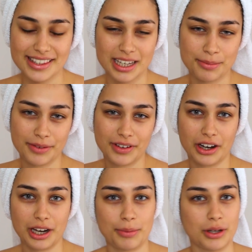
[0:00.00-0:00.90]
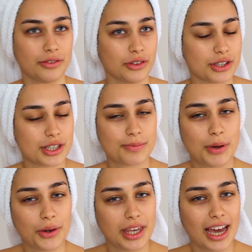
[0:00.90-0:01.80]
It's gonna be very beautiful
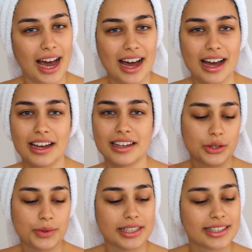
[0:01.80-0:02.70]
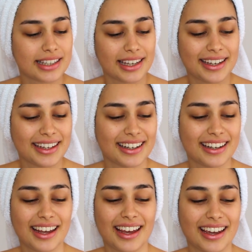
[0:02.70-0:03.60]
smoky eye, dewy
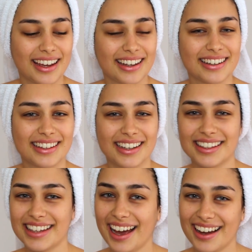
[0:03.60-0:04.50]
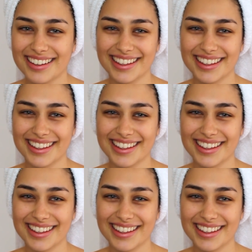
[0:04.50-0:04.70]
skin, and yeah,